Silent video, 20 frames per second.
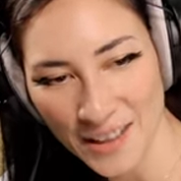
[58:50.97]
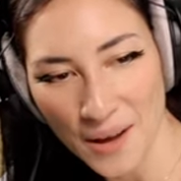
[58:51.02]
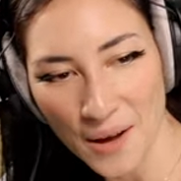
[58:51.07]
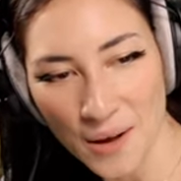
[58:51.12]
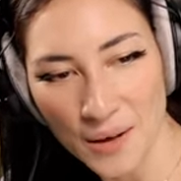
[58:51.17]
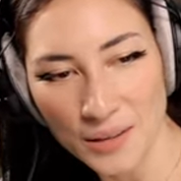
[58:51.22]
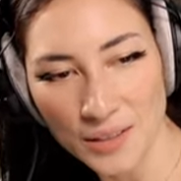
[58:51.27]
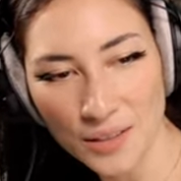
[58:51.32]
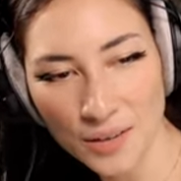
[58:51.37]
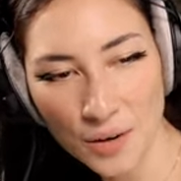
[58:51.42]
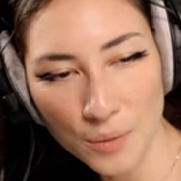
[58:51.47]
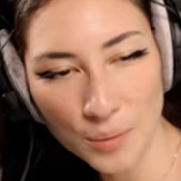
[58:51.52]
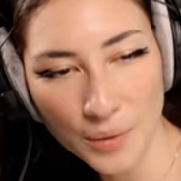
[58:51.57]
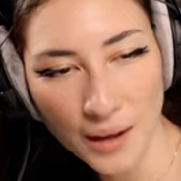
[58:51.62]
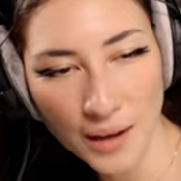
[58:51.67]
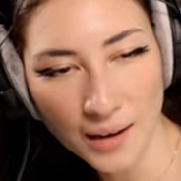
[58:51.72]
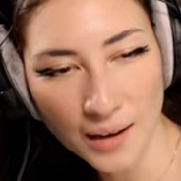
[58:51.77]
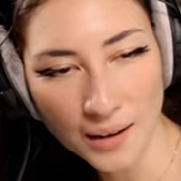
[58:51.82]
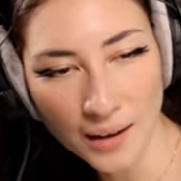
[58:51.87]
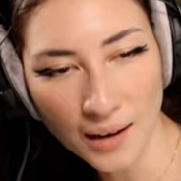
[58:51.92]
Sarah
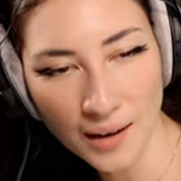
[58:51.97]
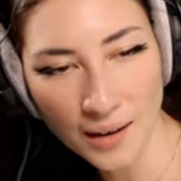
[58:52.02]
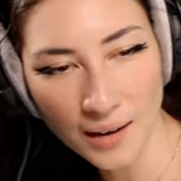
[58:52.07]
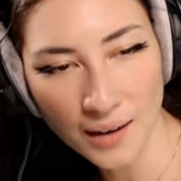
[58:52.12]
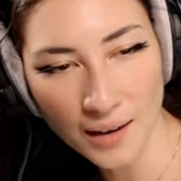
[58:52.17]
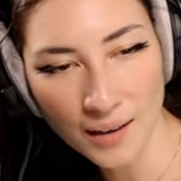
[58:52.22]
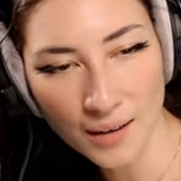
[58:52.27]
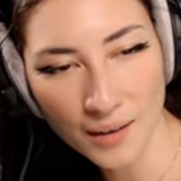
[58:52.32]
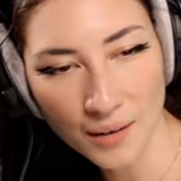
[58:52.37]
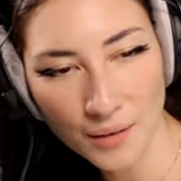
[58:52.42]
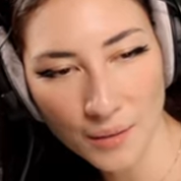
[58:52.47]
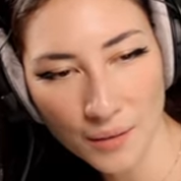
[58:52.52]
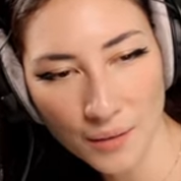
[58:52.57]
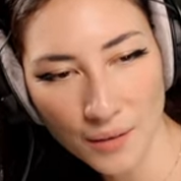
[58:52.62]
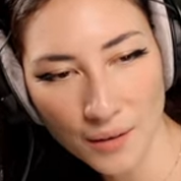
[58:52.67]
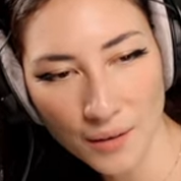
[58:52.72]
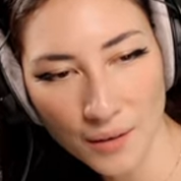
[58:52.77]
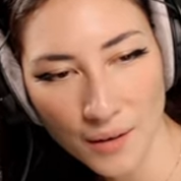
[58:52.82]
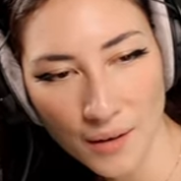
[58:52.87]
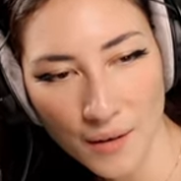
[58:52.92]
replied, I
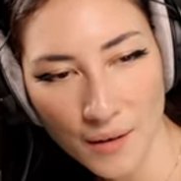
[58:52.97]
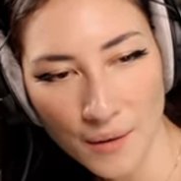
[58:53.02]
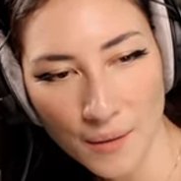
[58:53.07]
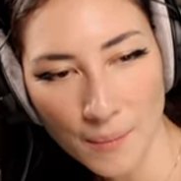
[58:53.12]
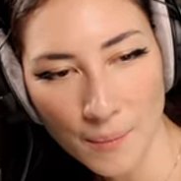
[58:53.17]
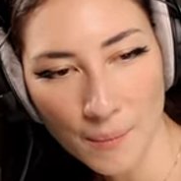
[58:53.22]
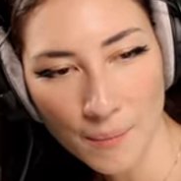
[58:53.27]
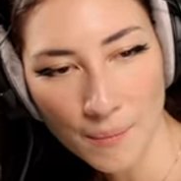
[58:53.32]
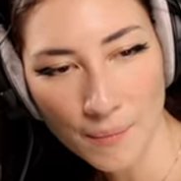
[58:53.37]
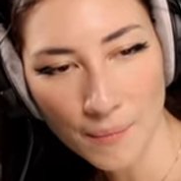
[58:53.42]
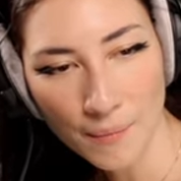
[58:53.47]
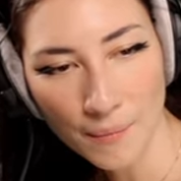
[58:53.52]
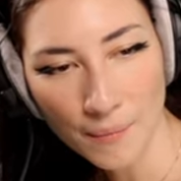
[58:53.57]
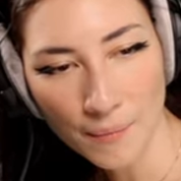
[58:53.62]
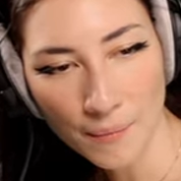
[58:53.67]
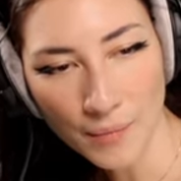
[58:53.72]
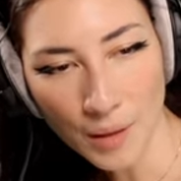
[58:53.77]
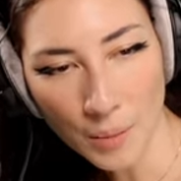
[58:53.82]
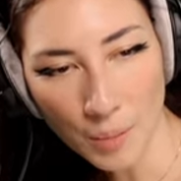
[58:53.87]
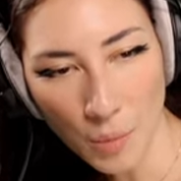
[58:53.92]

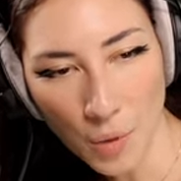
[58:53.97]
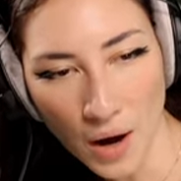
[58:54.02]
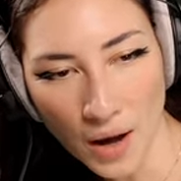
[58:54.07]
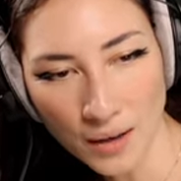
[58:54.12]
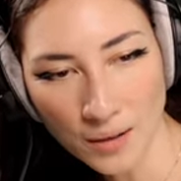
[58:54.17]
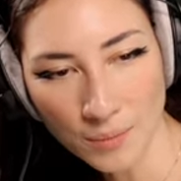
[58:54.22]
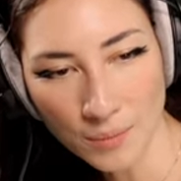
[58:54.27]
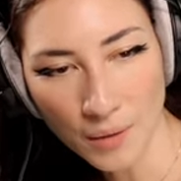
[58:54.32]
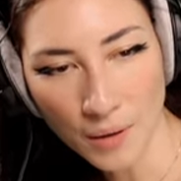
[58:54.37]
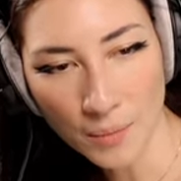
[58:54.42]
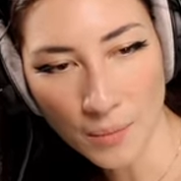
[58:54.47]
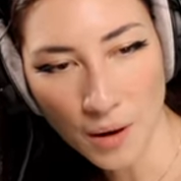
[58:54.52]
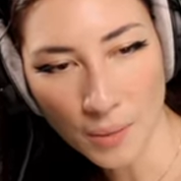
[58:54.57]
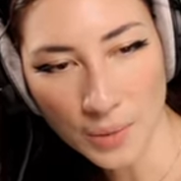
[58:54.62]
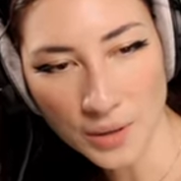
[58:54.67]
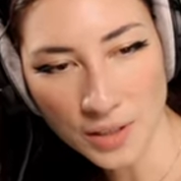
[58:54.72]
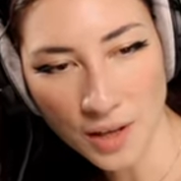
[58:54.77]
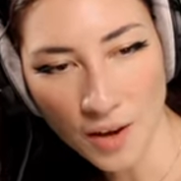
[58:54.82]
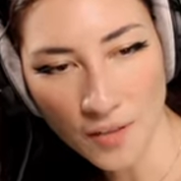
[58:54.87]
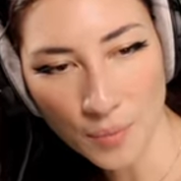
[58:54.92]
Number one, my mom
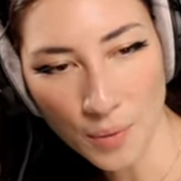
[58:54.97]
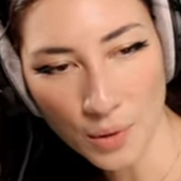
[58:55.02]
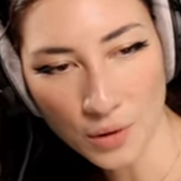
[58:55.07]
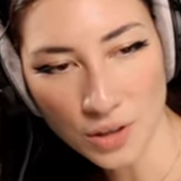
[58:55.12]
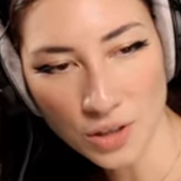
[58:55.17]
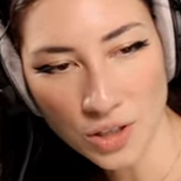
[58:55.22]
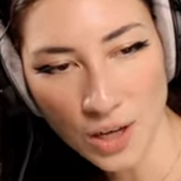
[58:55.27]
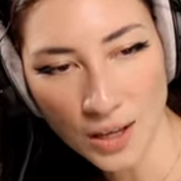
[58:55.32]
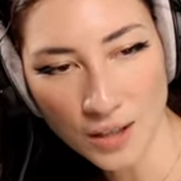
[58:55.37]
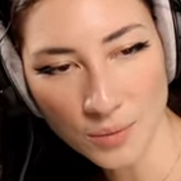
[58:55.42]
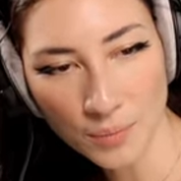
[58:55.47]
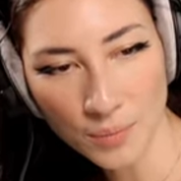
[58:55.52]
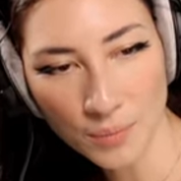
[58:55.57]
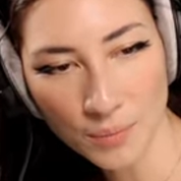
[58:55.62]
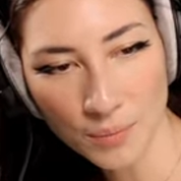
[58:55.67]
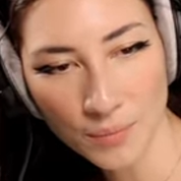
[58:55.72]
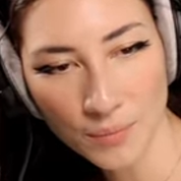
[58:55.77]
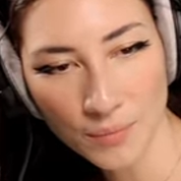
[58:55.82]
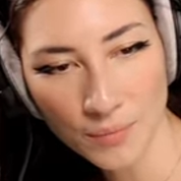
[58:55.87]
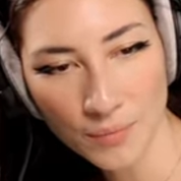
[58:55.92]
is half Polish, and
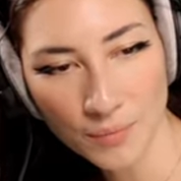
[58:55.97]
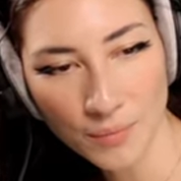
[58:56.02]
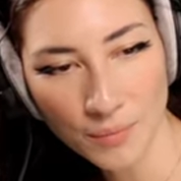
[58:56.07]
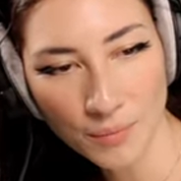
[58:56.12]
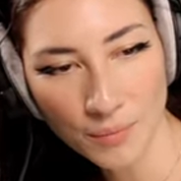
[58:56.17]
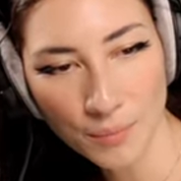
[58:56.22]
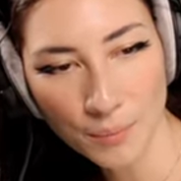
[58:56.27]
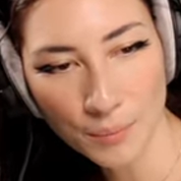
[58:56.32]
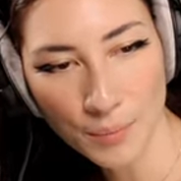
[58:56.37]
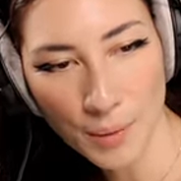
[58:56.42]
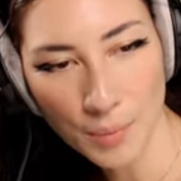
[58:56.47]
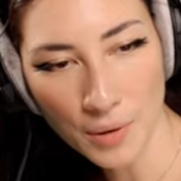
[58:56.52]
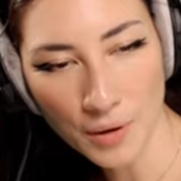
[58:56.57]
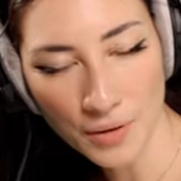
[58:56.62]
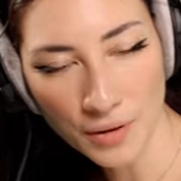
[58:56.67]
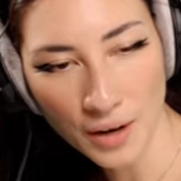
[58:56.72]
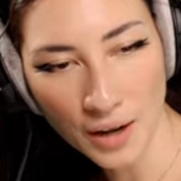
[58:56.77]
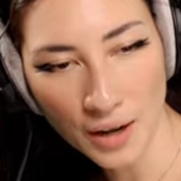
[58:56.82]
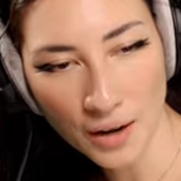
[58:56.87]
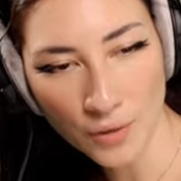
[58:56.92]
my brother
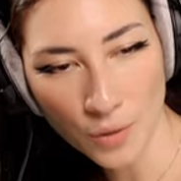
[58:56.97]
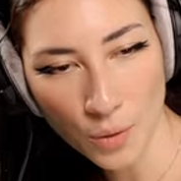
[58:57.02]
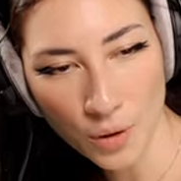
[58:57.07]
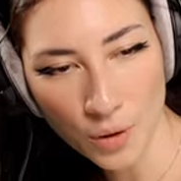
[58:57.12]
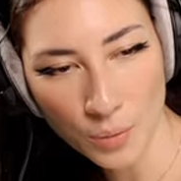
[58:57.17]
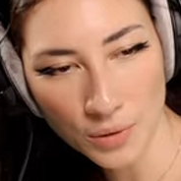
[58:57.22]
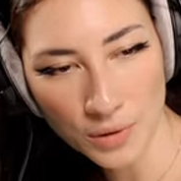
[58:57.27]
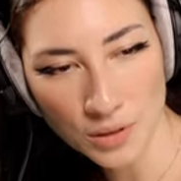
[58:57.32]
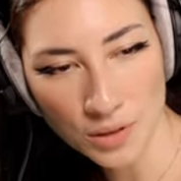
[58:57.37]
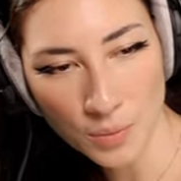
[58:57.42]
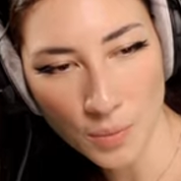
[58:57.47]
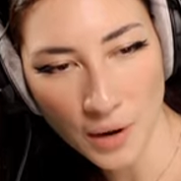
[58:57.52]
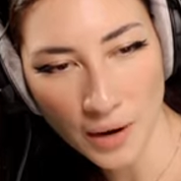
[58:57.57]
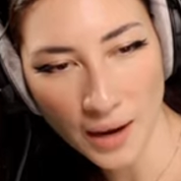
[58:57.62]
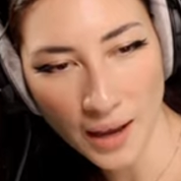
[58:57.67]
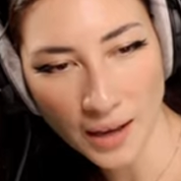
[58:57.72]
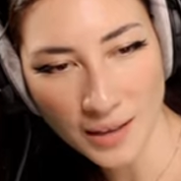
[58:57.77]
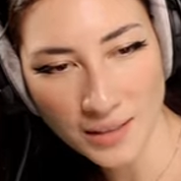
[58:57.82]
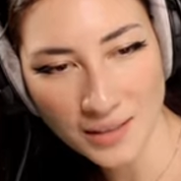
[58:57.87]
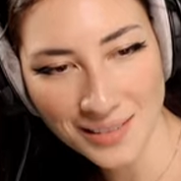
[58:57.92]
and I are smart
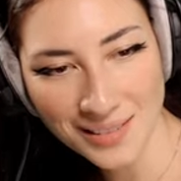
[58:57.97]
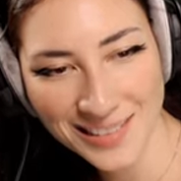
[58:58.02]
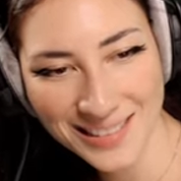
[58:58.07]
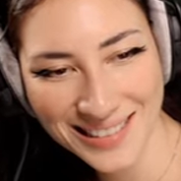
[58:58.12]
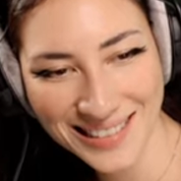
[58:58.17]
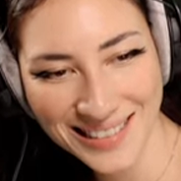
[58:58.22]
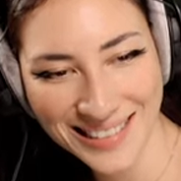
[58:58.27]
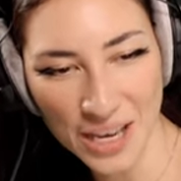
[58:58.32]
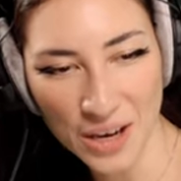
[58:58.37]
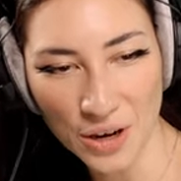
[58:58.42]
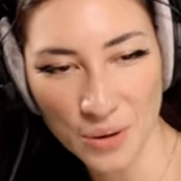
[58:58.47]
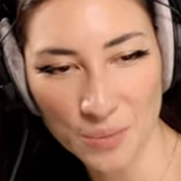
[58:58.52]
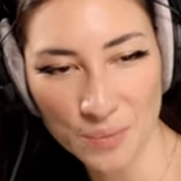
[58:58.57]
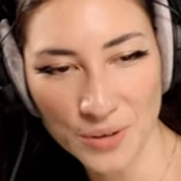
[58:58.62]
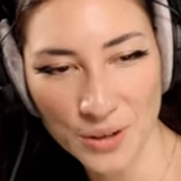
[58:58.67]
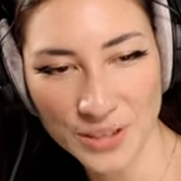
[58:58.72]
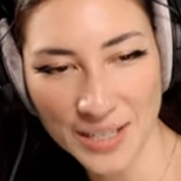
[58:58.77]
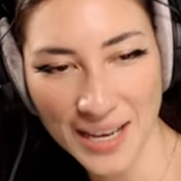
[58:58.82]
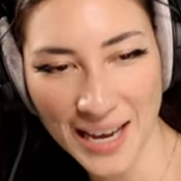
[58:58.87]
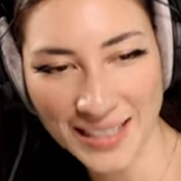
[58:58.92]
ass. Yeah, your,
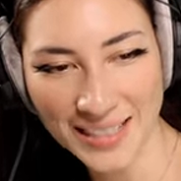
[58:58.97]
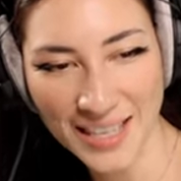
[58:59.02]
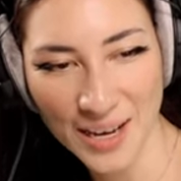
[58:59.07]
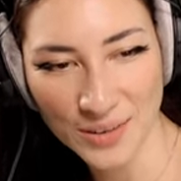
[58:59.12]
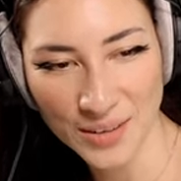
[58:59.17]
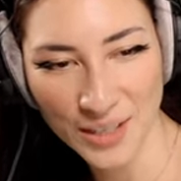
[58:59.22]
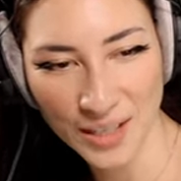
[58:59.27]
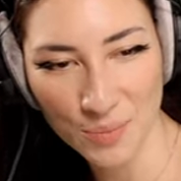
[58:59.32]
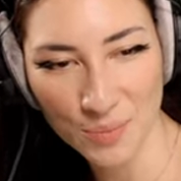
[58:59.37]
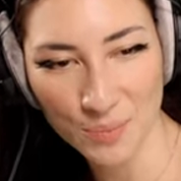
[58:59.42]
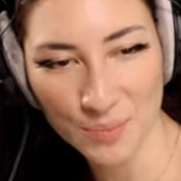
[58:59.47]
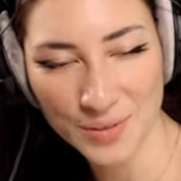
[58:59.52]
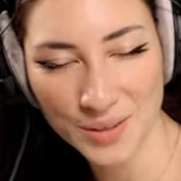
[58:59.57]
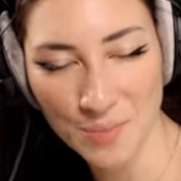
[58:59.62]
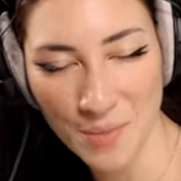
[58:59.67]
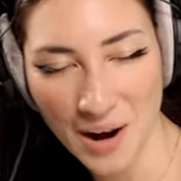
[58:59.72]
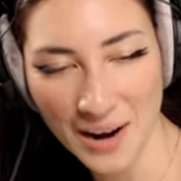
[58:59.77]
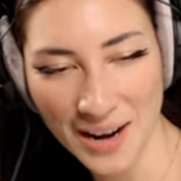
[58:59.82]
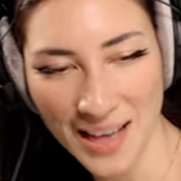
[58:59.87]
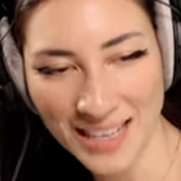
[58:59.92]
your, dad sounds like a
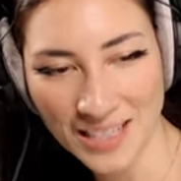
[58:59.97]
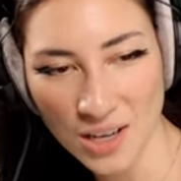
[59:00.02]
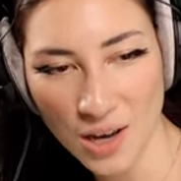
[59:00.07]
ass.